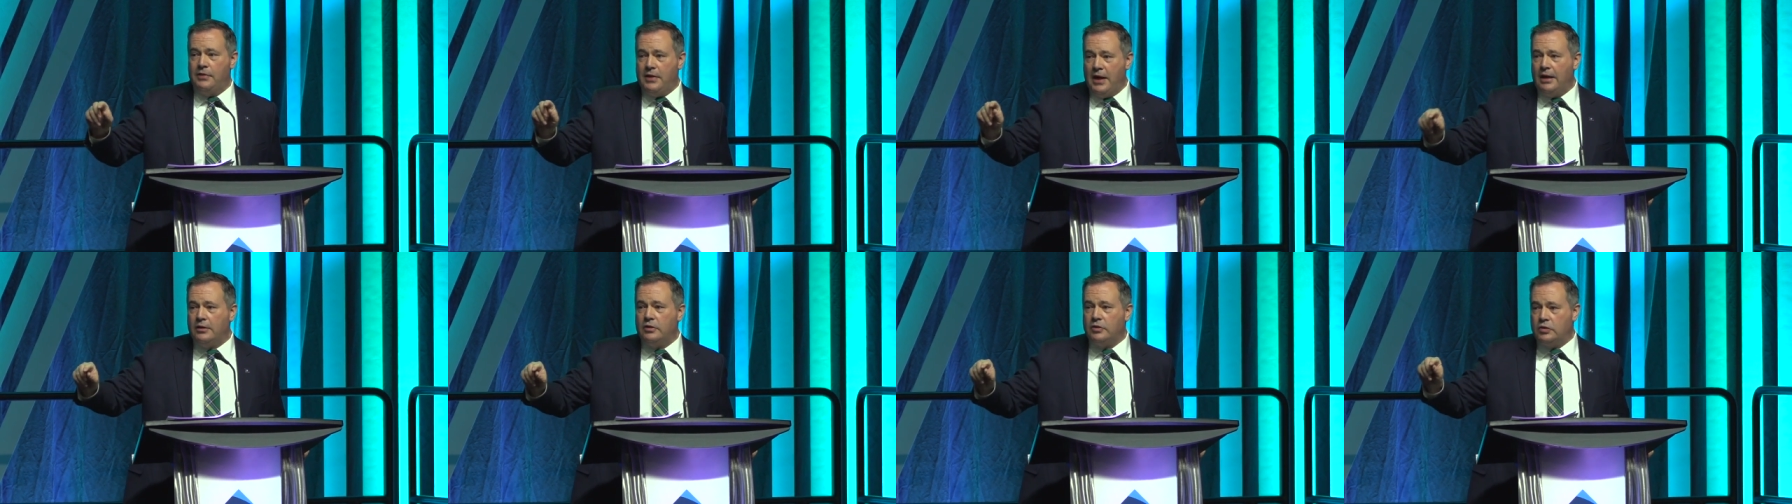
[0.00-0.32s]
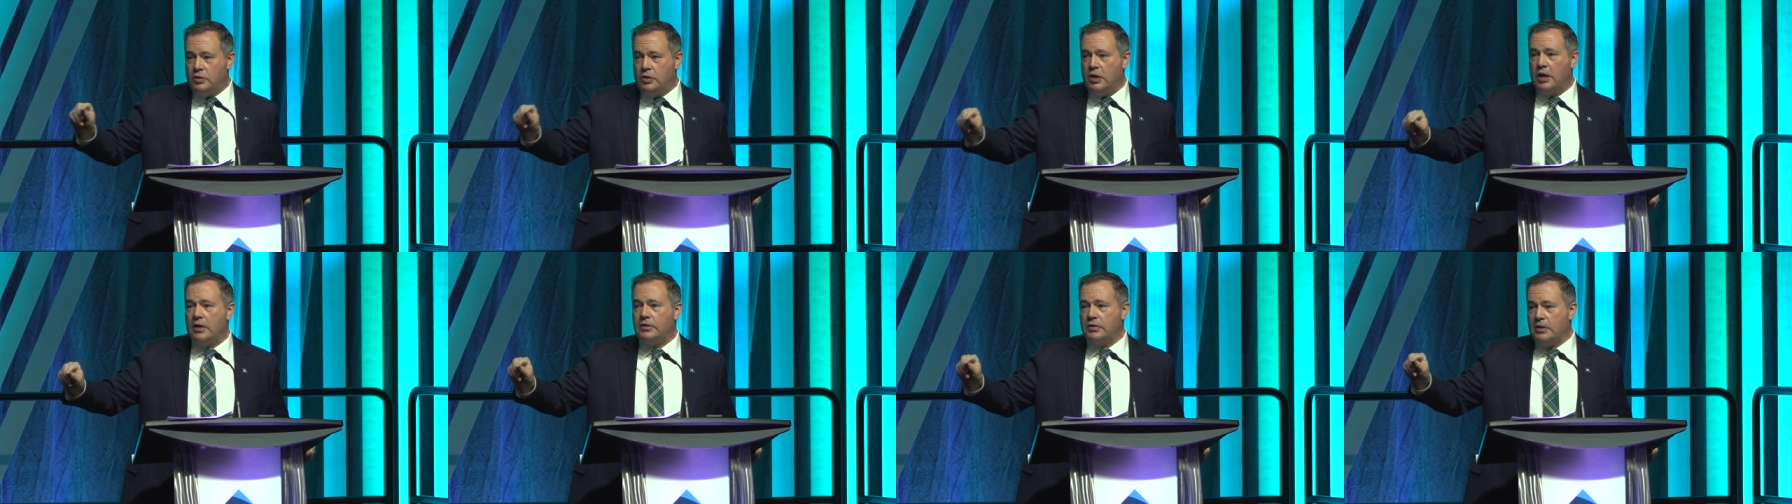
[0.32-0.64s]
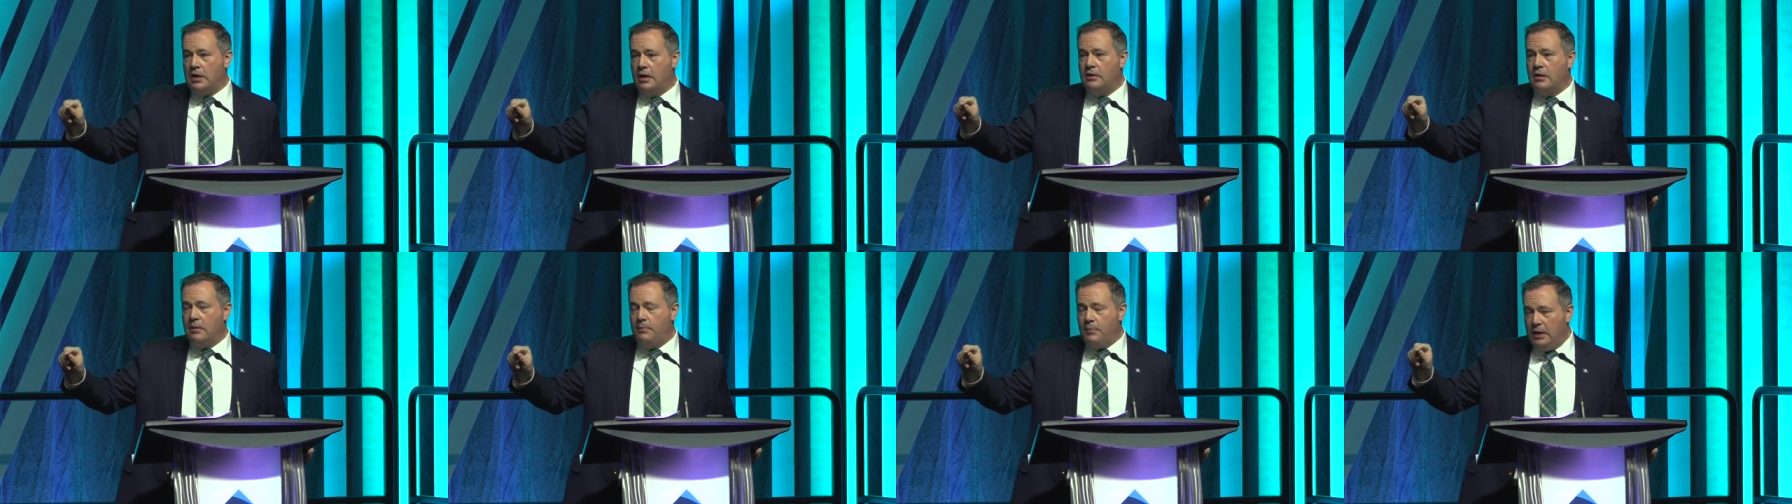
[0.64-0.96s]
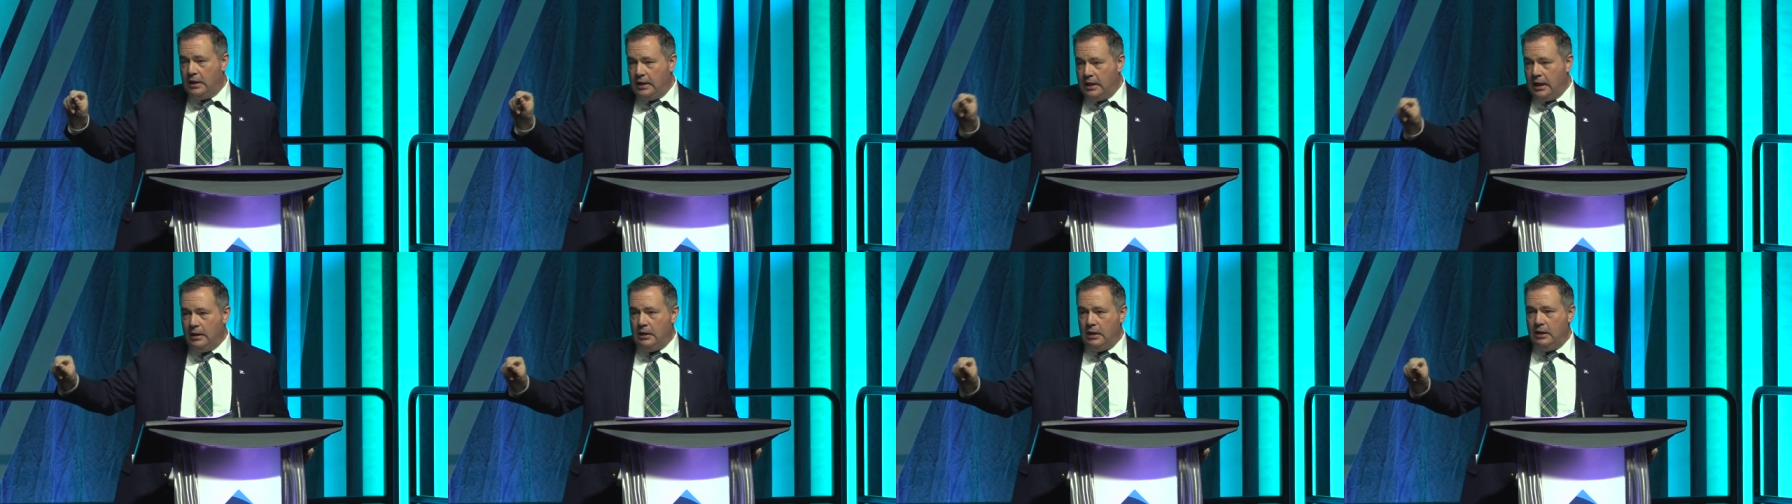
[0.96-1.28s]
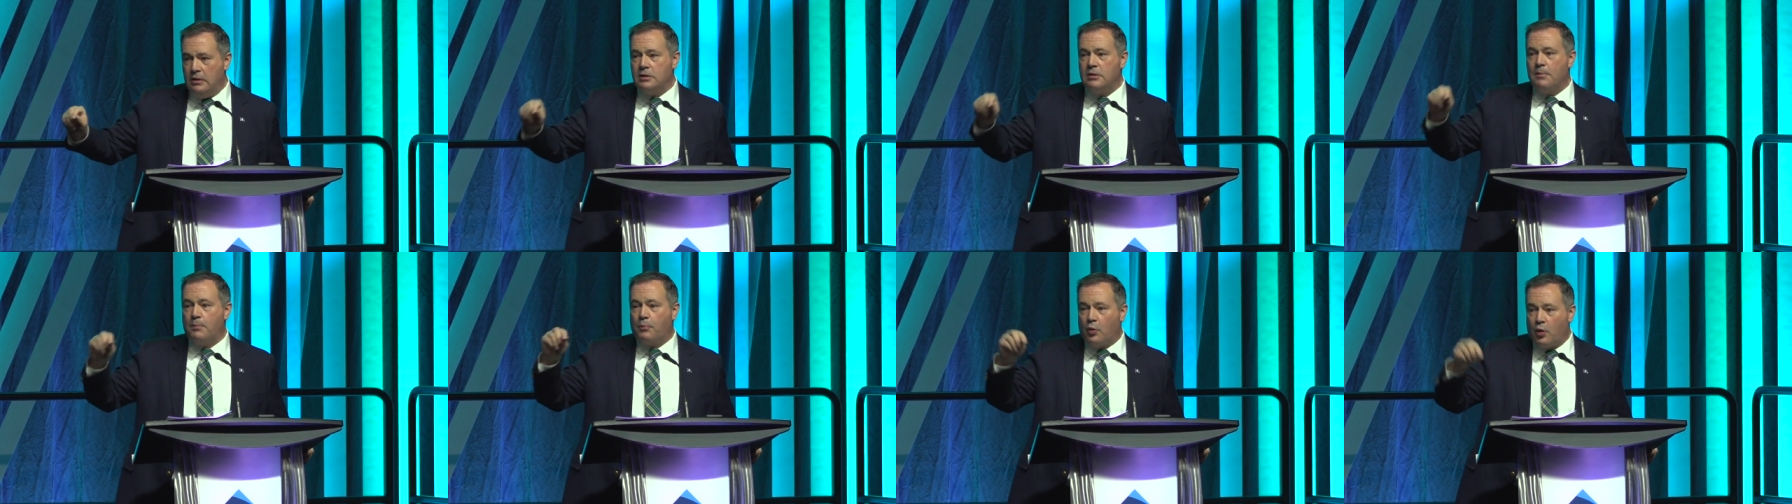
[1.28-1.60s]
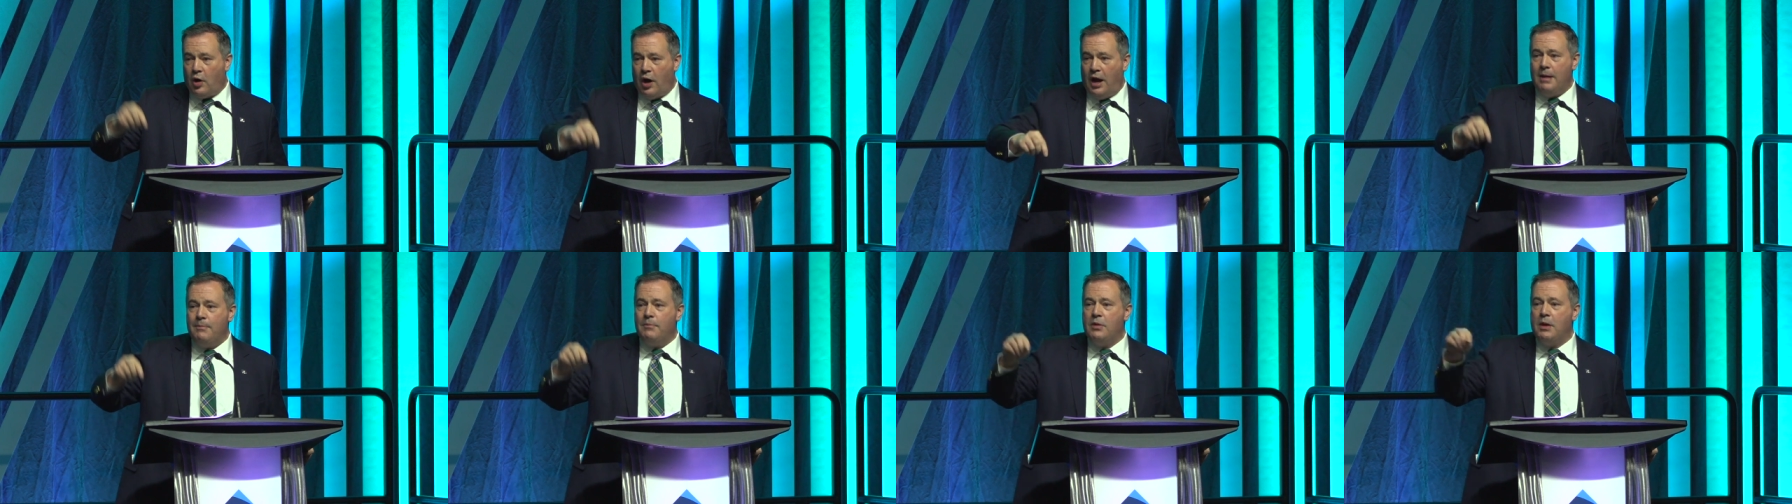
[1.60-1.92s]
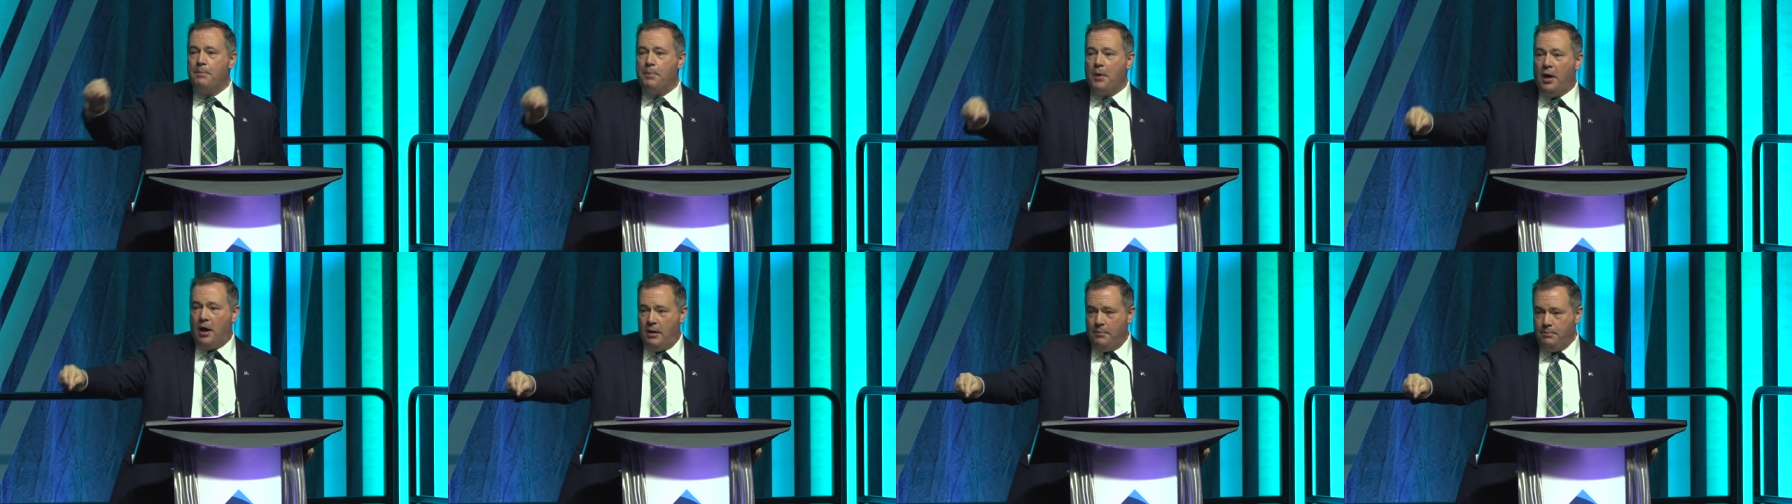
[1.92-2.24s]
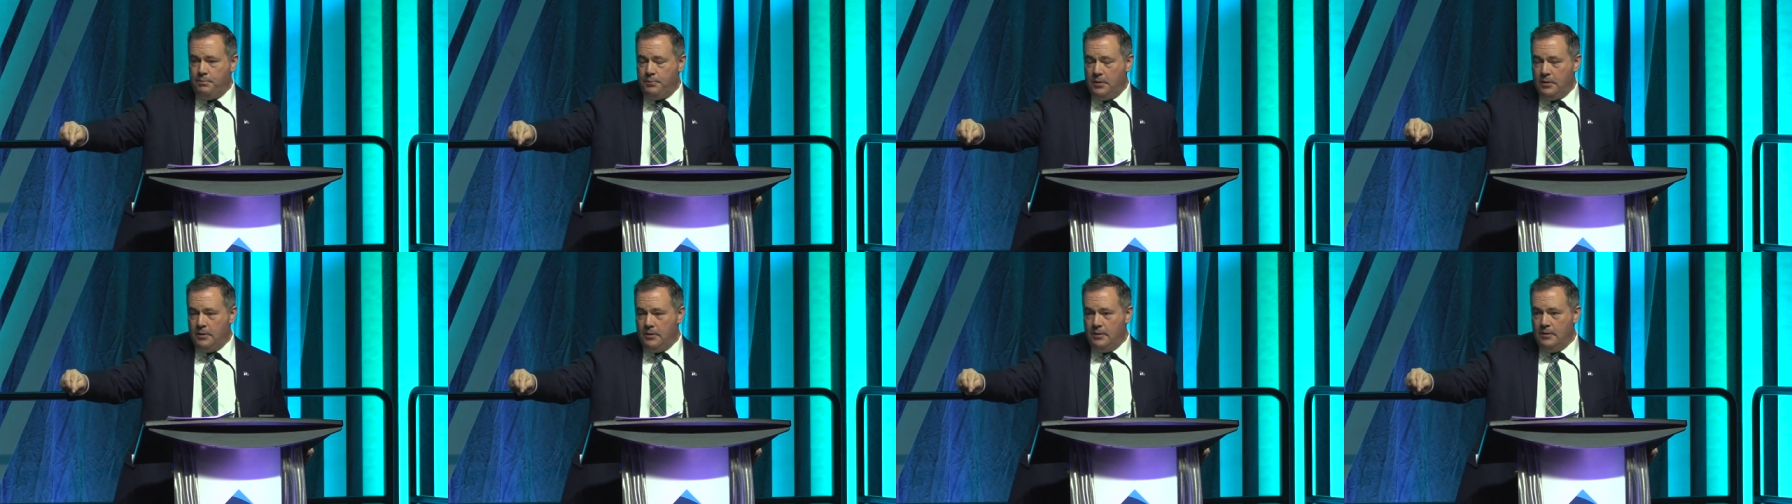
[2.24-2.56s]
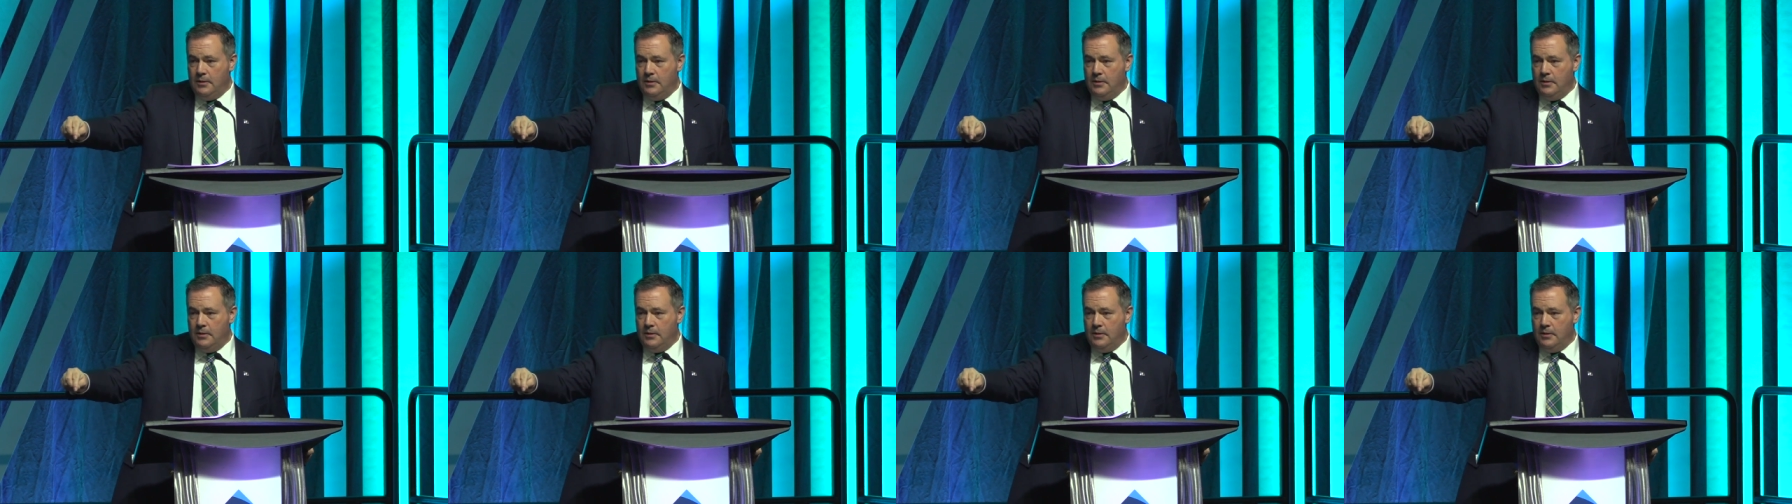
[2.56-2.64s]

That's just the beginning. To prime the pump,